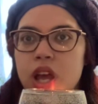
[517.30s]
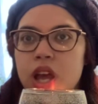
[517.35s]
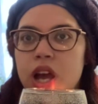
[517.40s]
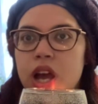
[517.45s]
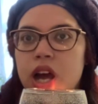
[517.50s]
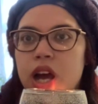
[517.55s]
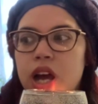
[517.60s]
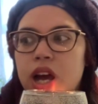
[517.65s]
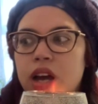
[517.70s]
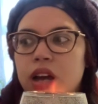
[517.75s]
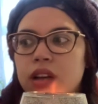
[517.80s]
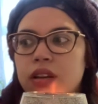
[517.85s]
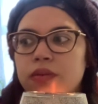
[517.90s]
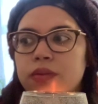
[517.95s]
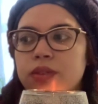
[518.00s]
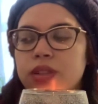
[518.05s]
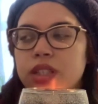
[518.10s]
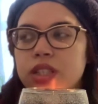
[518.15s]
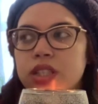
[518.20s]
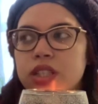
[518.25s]

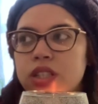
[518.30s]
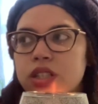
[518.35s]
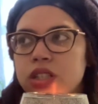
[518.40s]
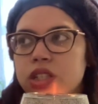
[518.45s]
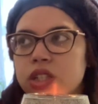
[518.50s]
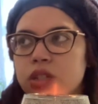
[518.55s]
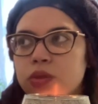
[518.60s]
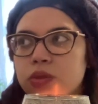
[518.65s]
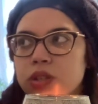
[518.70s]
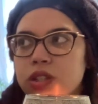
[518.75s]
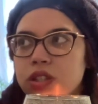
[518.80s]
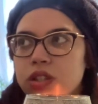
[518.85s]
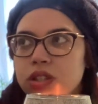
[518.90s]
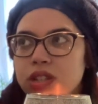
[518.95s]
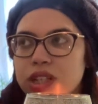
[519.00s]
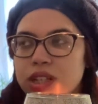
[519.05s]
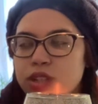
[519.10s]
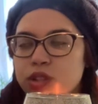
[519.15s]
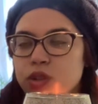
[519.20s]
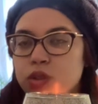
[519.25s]
Um, this is a situation
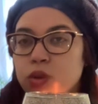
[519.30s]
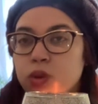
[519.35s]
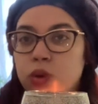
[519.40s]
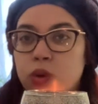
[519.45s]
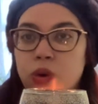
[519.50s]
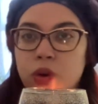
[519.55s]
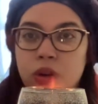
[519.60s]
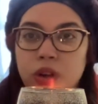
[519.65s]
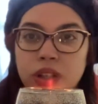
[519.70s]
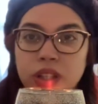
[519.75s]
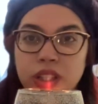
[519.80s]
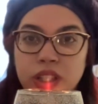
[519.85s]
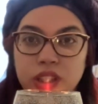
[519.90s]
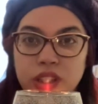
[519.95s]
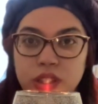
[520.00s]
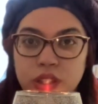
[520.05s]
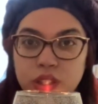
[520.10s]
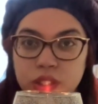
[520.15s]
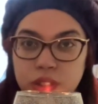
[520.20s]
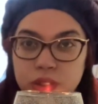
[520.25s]
that is
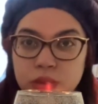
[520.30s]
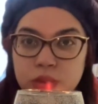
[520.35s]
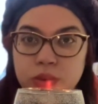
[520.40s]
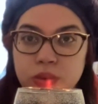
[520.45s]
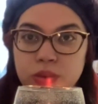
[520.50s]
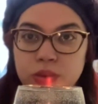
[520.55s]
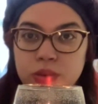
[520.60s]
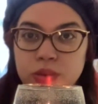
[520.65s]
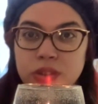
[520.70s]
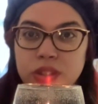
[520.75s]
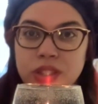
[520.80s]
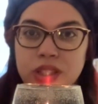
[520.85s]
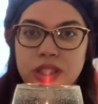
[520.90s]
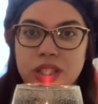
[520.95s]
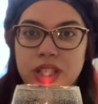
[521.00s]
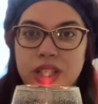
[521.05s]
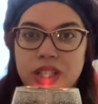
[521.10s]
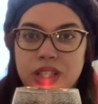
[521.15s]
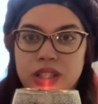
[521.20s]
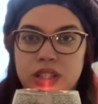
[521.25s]
calling you to
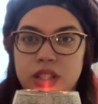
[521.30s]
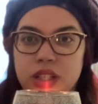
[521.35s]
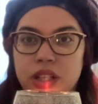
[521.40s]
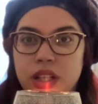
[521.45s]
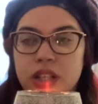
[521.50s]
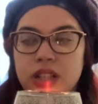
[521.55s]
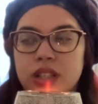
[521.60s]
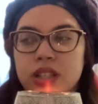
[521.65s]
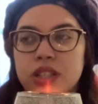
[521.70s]
take a stand,